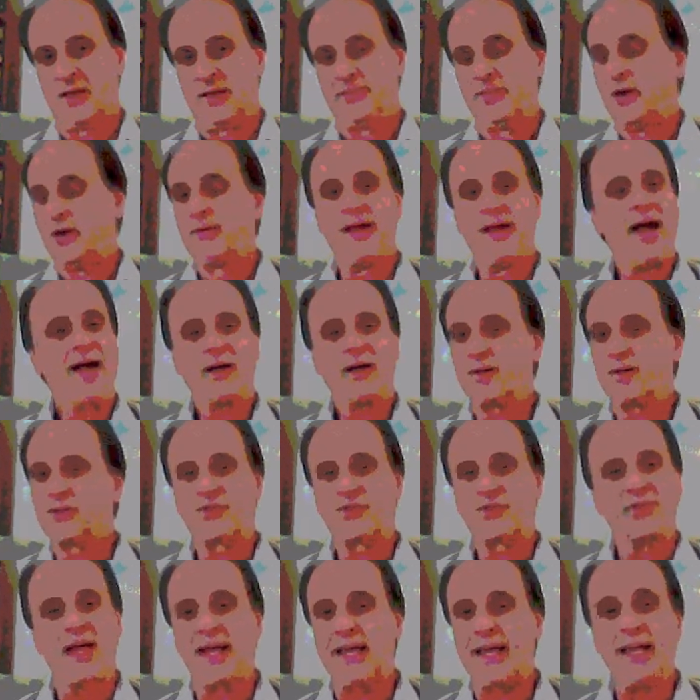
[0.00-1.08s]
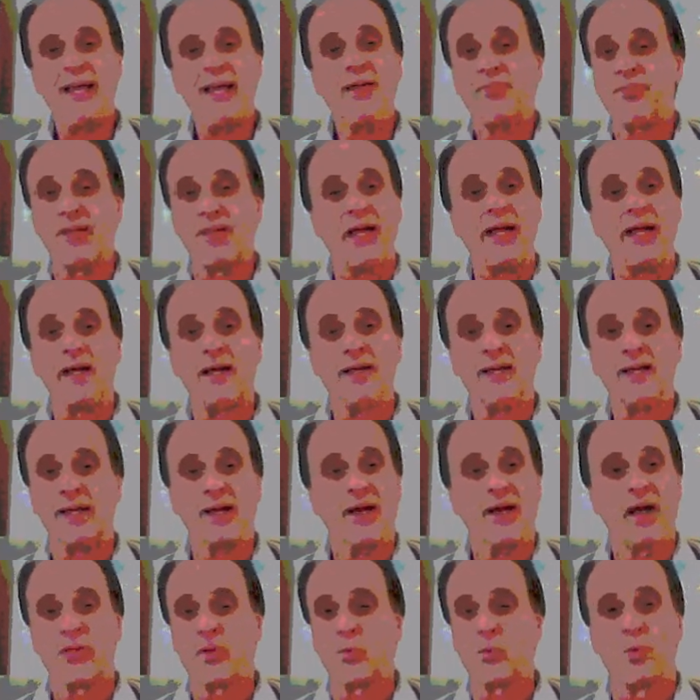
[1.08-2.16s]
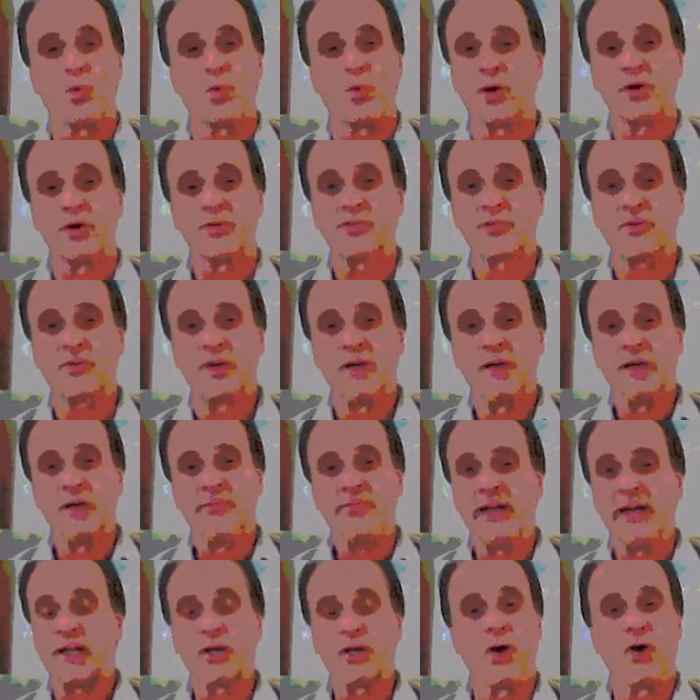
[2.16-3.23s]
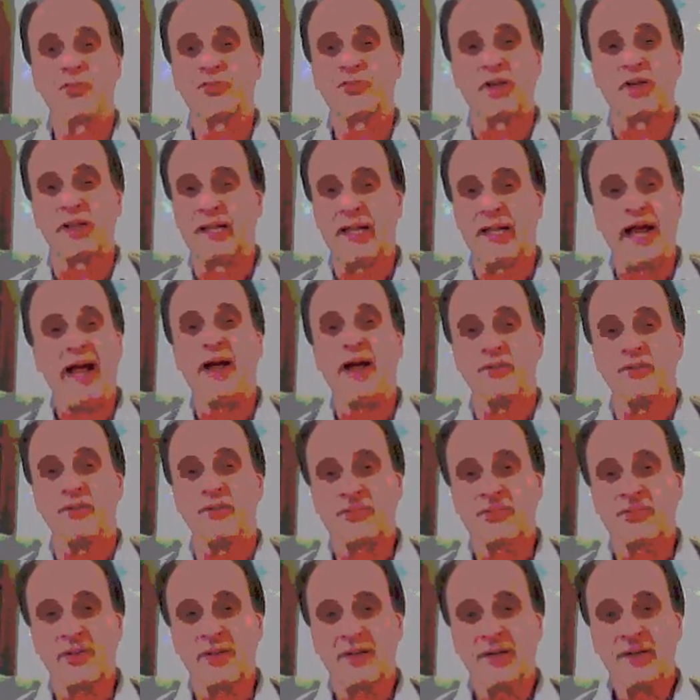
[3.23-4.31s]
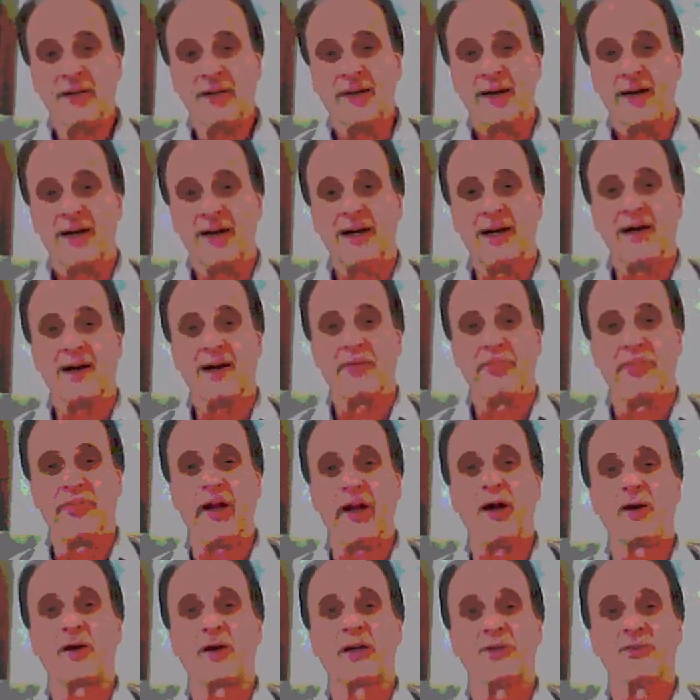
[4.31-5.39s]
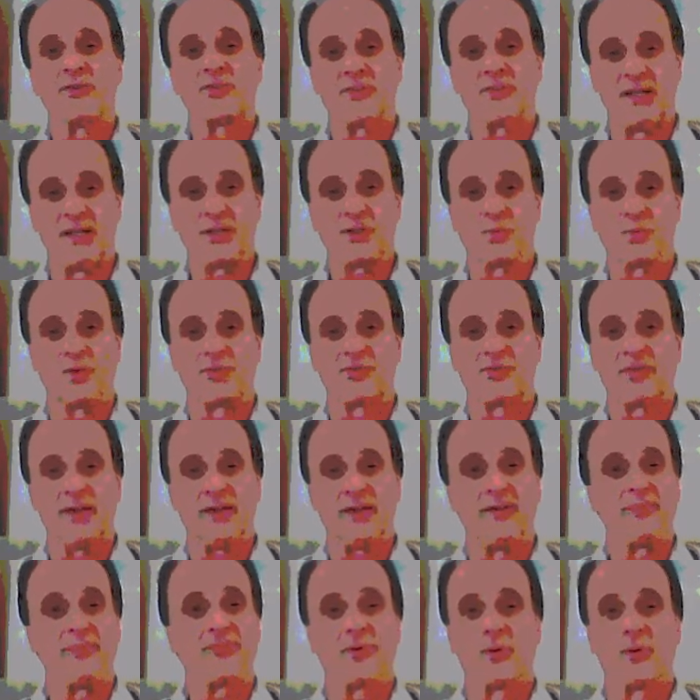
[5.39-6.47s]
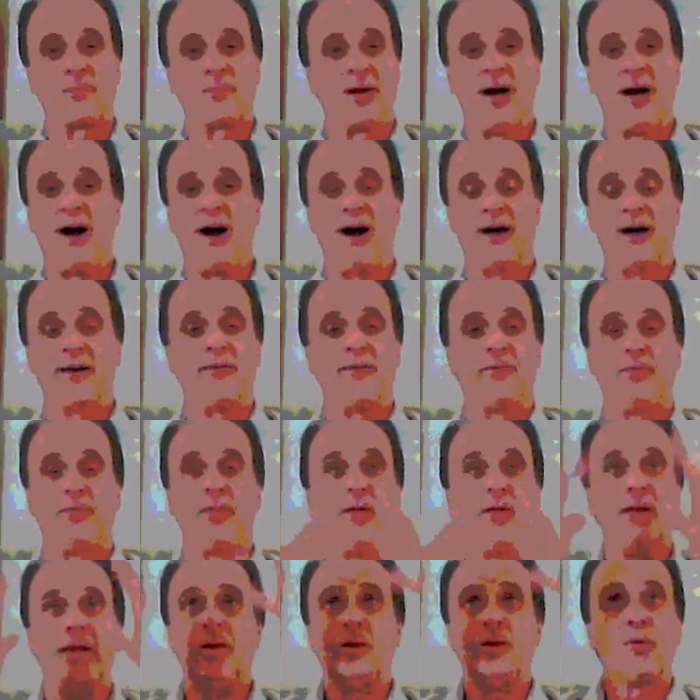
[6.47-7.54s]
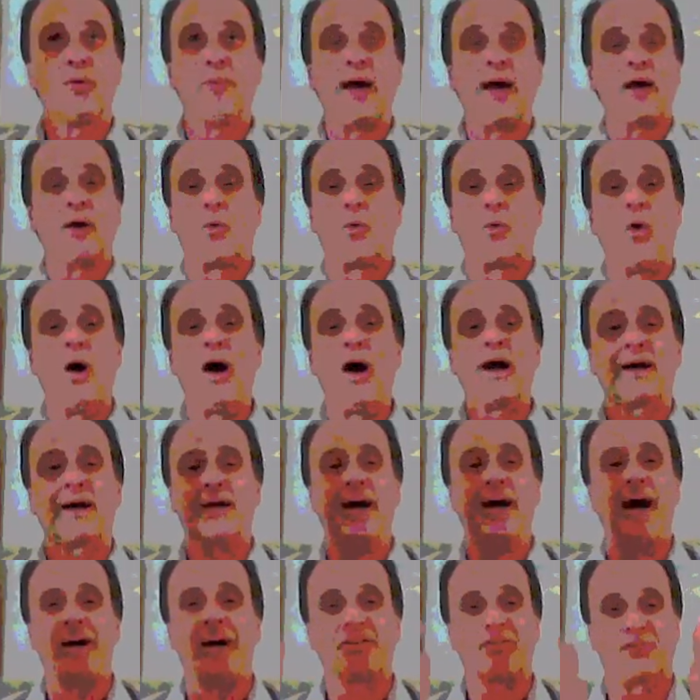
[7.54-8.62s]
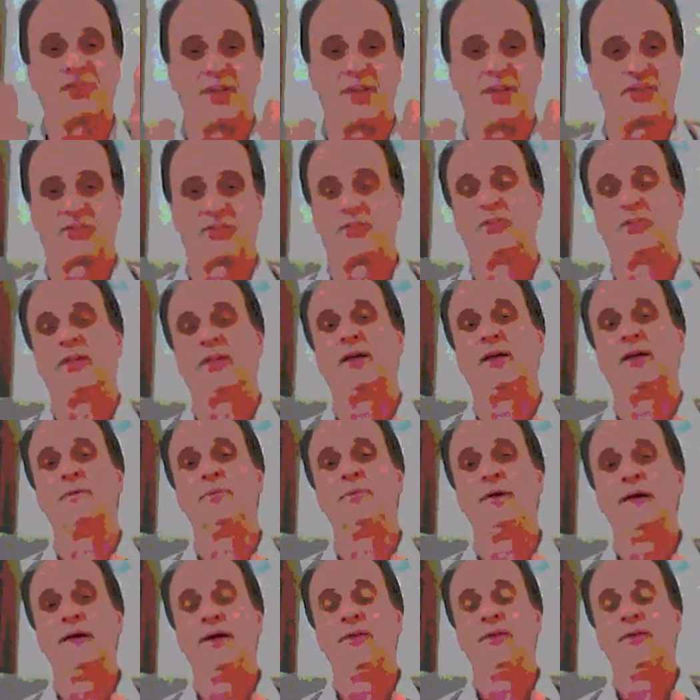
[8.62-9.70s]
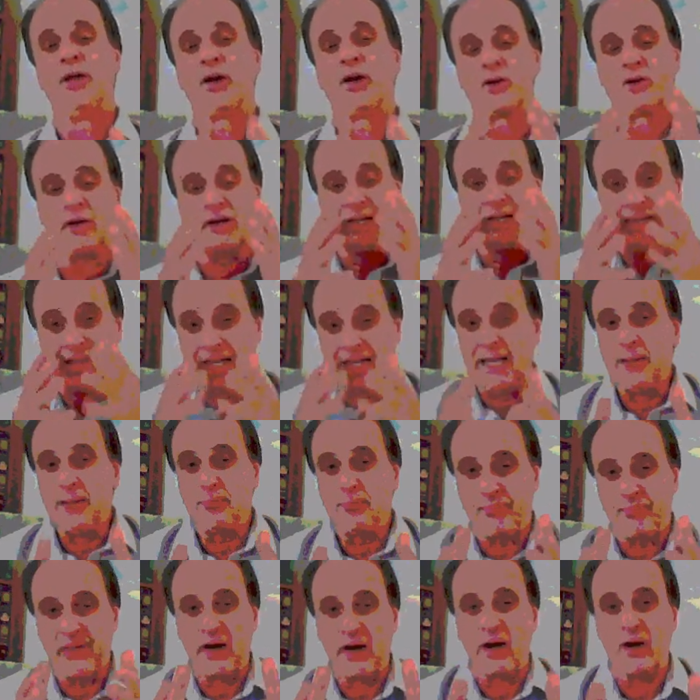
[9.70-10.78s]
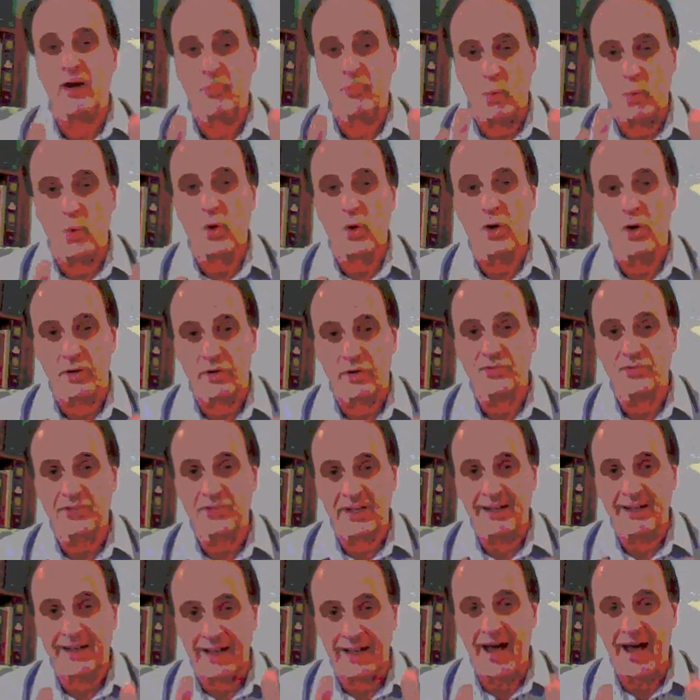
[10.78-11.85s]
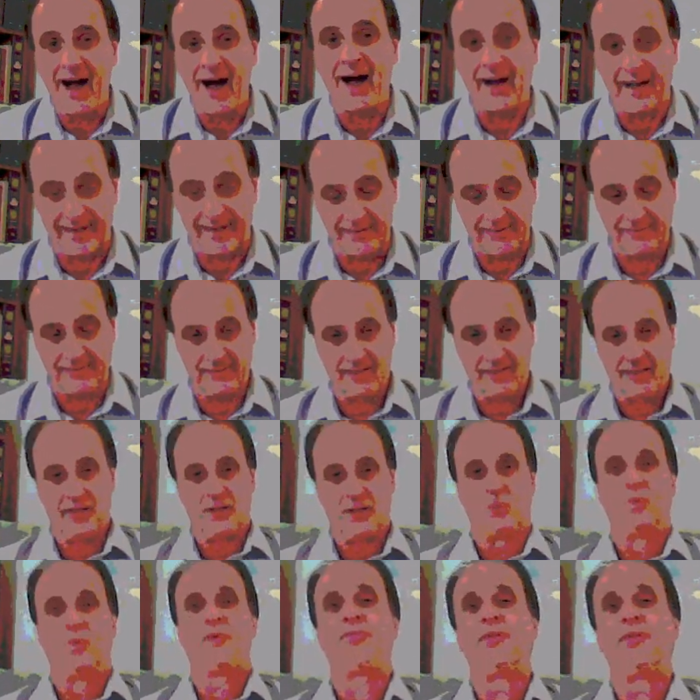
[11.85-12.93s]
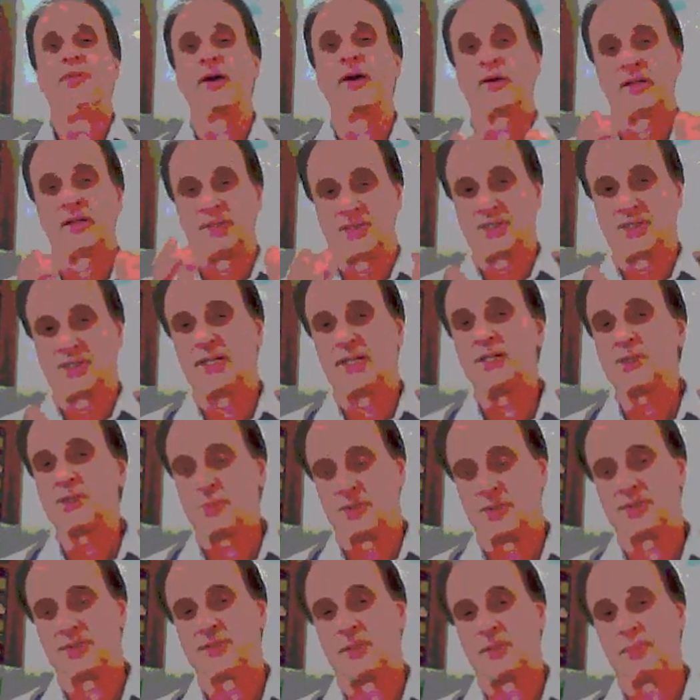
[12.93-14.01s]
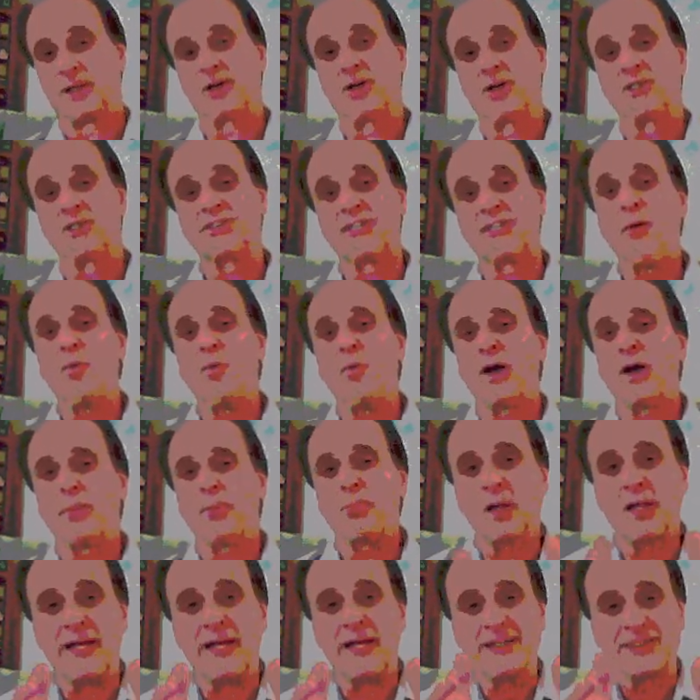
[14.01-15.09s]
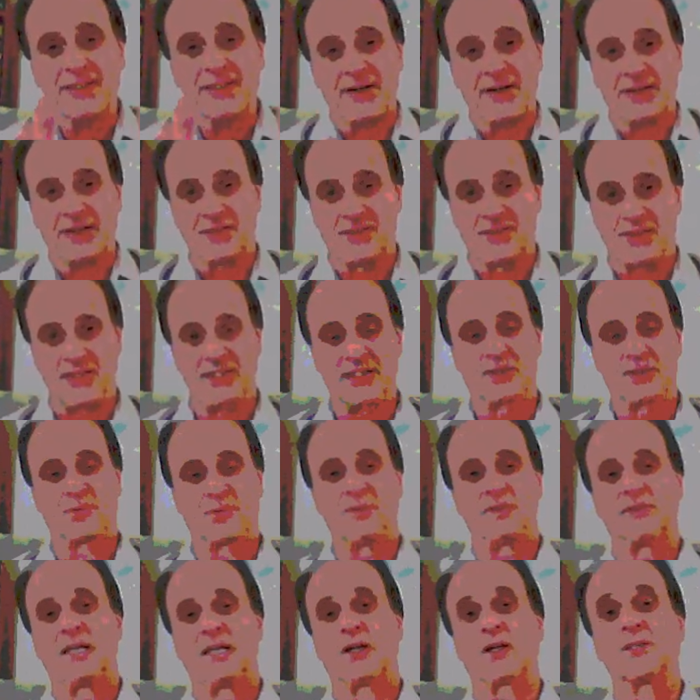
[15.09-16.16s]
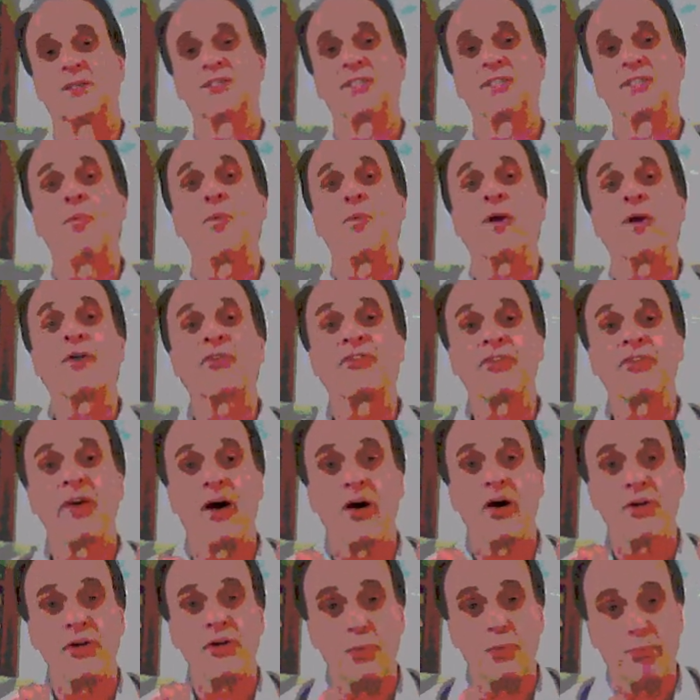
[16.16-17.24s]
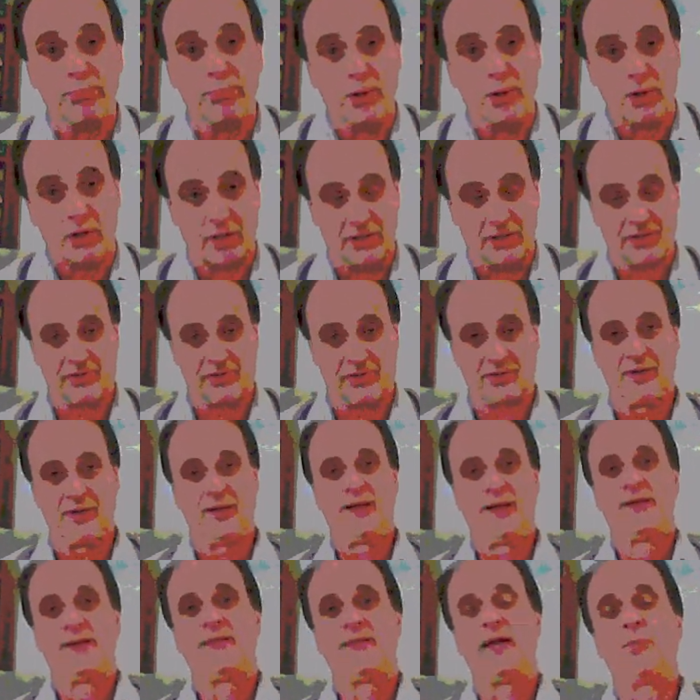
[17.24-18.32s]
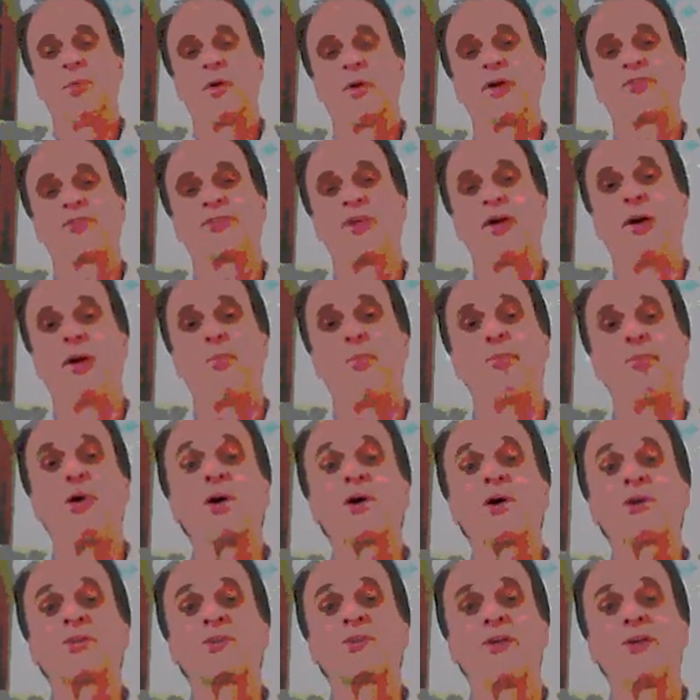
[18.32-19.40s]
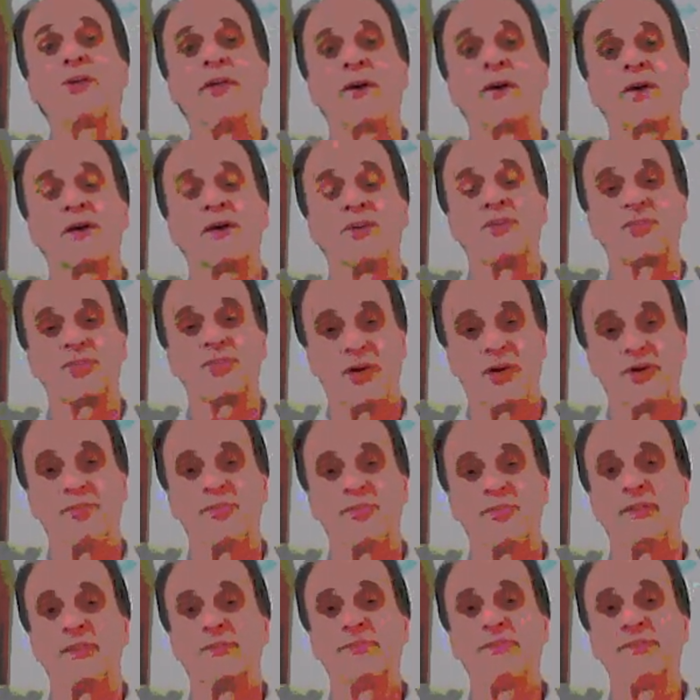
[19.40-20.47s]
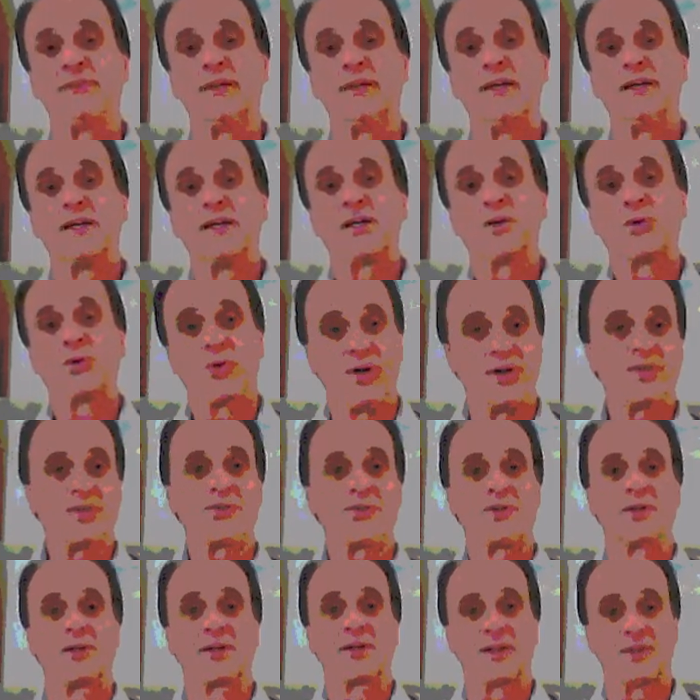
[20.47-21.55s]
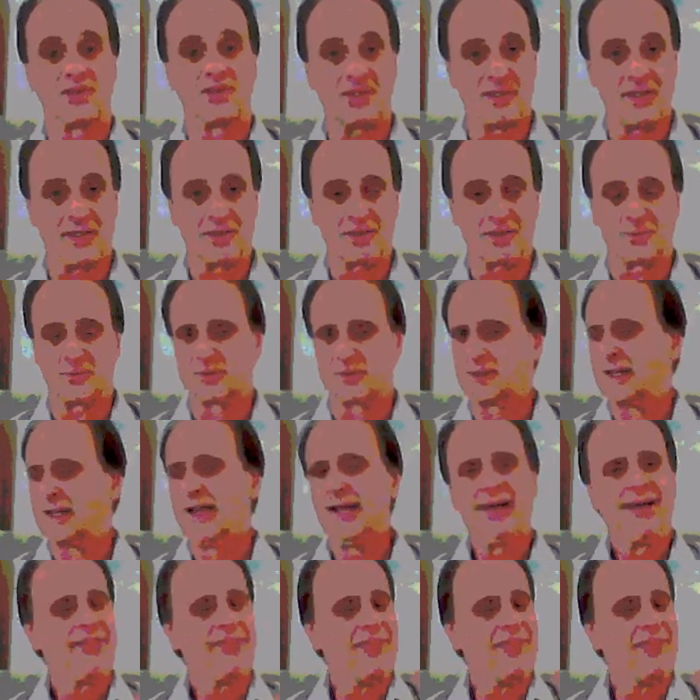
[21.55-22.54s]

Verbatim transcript: They're not going to say anything, in other words, that goes against their constituency from God. No matter what God says to them, they're going to keep their words in line with their constituency, because they want to please their constituency, because they want to sell you books. They want to sell books to their conservative Christian constituency.